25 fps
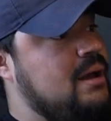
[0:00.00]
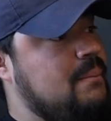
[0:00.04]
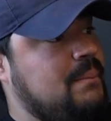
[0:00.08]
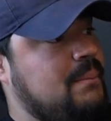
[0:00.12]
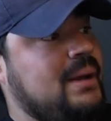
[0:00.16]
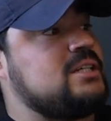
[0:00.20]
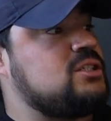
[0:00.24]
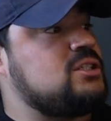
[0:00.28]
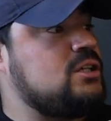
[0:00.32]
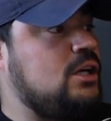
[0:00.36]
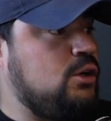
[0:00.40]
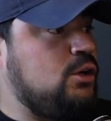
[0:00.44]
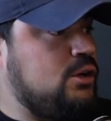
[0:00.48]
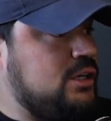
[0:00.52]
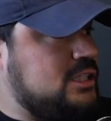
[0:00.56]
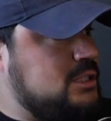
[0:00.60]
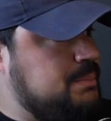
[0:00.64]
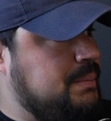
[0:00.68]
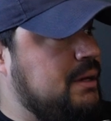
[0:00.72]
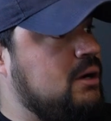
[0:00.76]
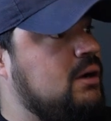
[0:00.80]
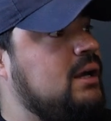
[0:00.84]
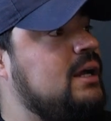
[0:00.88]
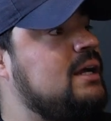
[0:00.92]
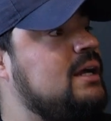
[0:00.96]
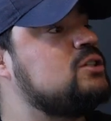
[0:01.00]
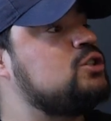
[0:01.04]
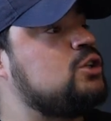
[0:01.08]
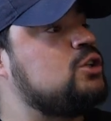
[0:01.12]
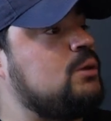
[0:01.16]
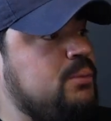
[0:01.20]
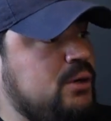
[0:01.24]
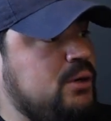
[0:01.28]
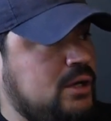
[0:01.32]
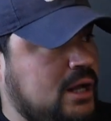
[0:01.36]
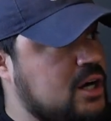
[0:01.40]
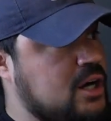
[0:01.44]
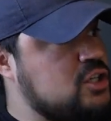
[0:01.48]
based on your experience, your
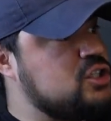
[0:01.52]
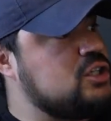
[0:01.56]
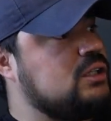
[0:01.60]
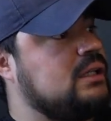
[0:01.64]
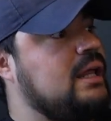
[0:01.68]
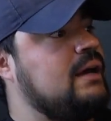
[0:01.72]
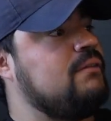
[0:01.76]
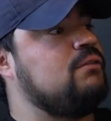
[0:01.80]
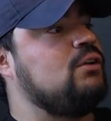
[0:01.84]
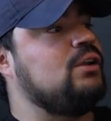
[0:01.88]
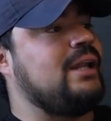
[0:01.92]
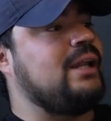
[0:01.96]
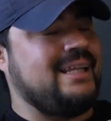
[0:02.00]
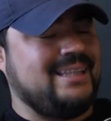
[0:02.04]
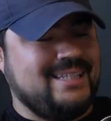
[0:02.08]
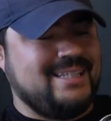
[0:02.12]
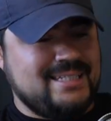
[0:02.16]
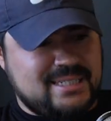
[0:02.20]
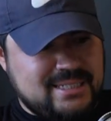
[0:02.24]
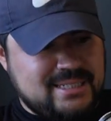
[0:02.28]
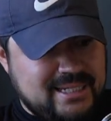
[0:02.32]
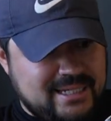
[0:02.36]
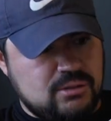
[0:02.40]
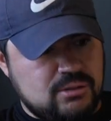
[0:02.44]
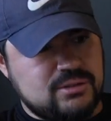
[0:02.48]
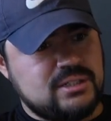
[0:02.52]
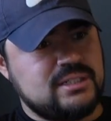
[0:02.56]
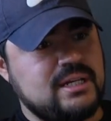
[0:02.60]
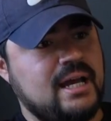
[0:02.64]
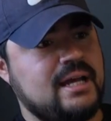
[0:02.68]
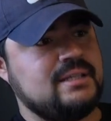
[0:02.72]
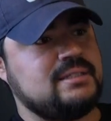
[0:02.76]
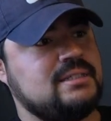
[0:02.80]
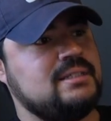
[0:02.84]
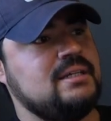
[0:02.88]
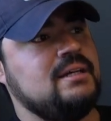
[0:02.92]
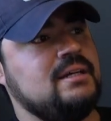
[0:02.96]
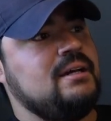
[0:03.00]
production level, like the skill
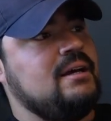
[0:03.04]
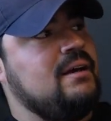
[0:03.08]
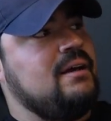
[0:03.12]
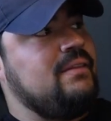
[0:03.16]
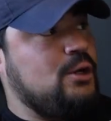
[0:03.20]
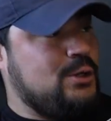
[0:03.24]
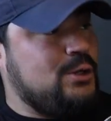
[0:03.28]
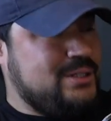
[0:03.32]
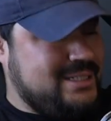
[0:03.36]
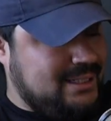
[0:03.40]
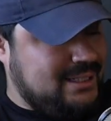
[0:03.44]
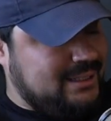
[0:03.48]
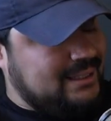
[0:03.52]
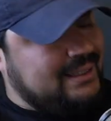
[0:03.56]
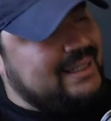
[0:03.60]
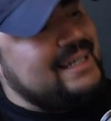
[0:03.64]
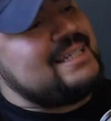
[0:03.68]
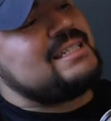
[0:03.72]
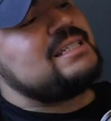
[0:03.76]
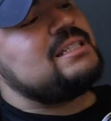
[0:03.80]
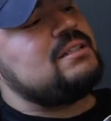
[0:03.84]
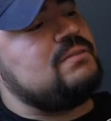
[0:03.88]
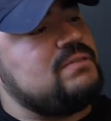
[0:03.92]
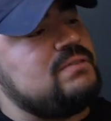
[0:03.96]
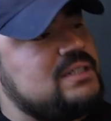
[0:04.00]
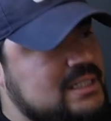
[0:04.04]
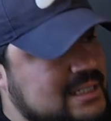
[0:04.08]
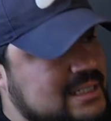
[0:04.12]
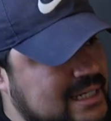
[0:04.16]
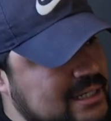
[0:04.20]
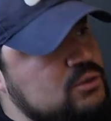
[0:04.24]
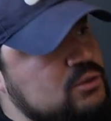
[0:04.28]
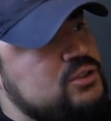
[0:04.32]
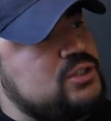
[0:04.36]
sets. There is a list of skill